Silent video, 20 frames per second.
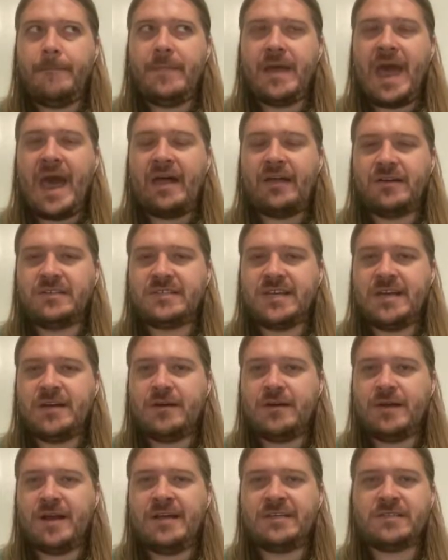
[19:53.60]

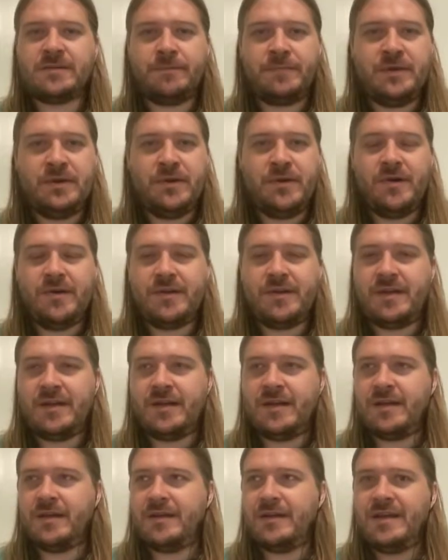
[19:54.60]
Alexander has appeared
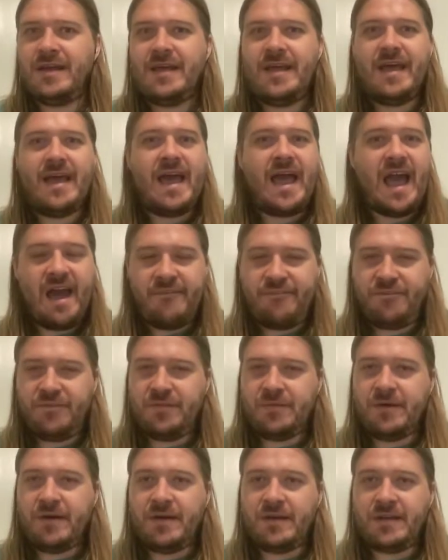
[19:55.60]
in half of
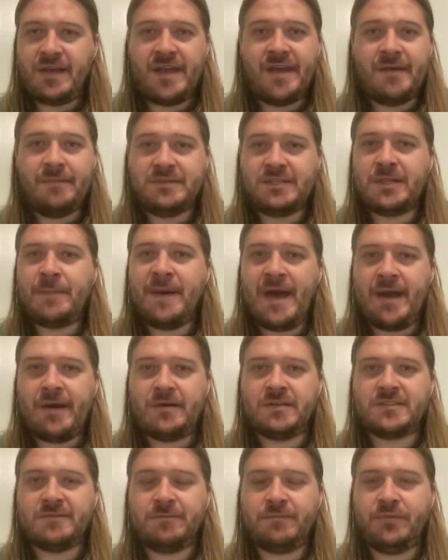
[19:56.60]
the games the
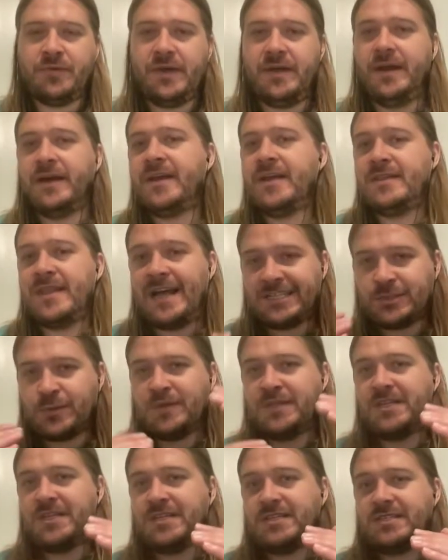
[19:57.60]
Packers have played. Again, that's
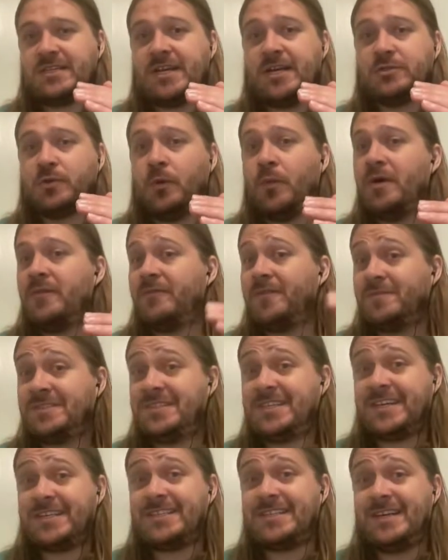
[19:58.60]
when the schedule went from
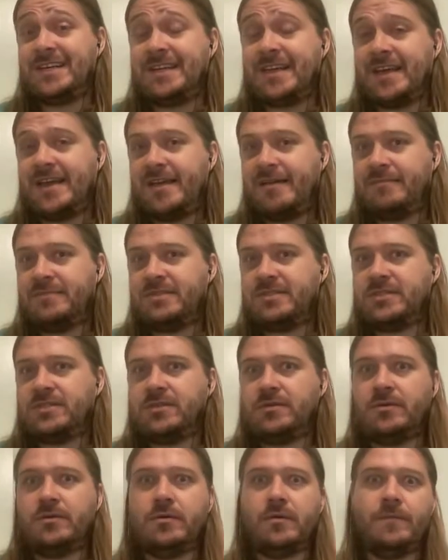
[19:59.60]
16 games
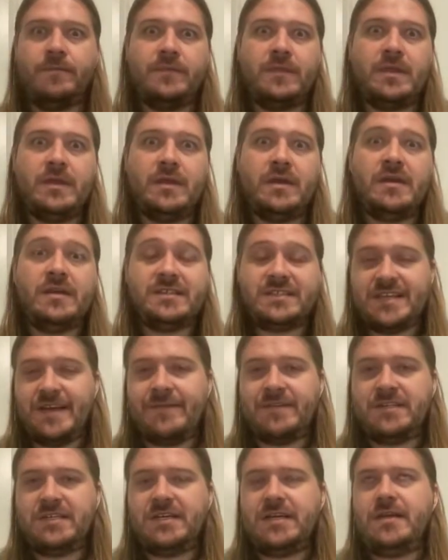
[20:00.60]
to
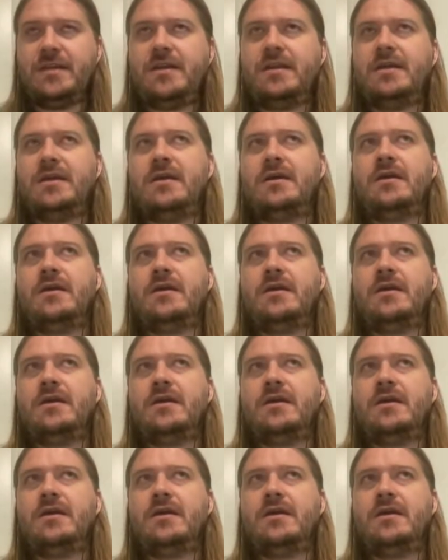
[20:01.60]
17.